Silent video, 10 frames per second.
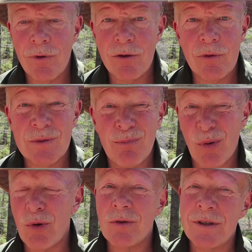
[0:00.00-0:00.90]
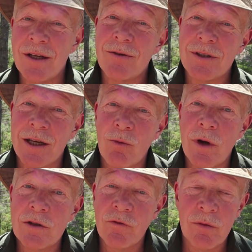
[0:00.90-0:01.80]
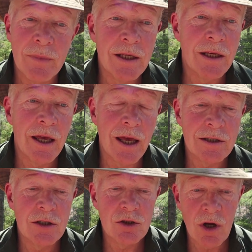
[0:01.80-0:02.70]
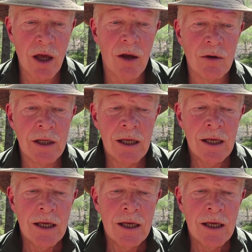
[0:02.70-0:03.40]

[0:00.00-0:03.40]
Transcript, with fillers: whether it's boiled dinners like it was for me as a child,